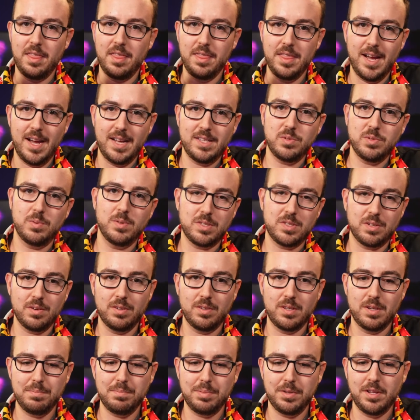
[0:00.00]
That's what's
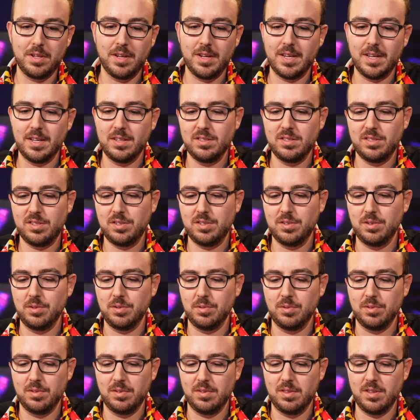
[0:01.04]
going to plug
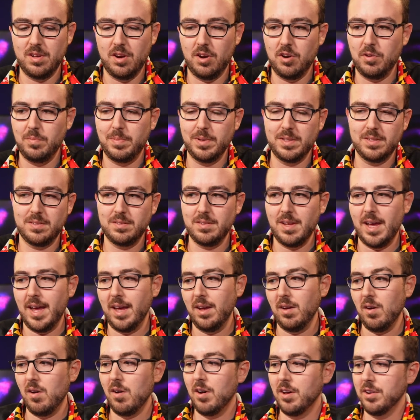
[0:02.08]
into the open
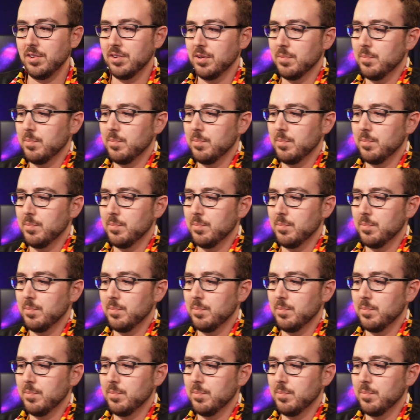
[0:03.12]
slot on your